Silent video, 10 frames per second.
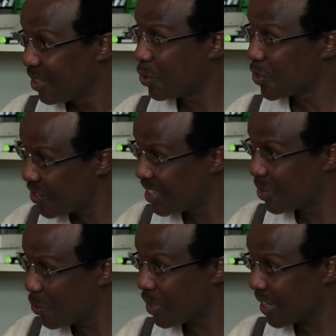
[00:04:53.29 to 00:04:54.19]
You're
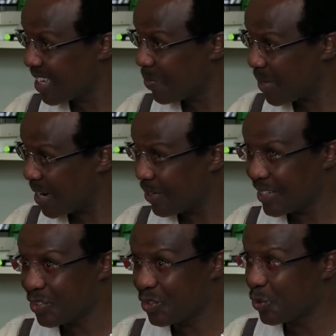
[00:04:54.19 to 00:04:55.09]
seeing what Kenya Power
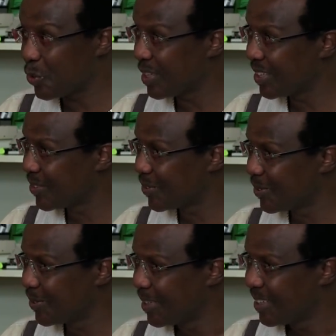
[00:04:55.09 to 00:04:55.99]
is doing to
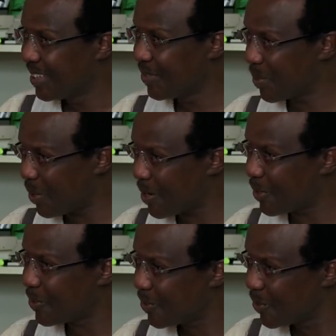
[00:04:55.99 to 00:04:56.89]
power
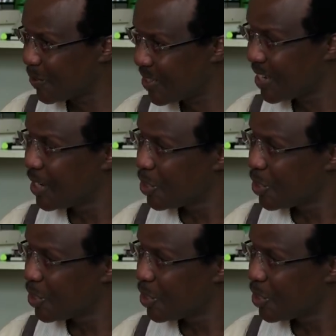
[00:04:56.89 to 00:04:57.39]
consumers.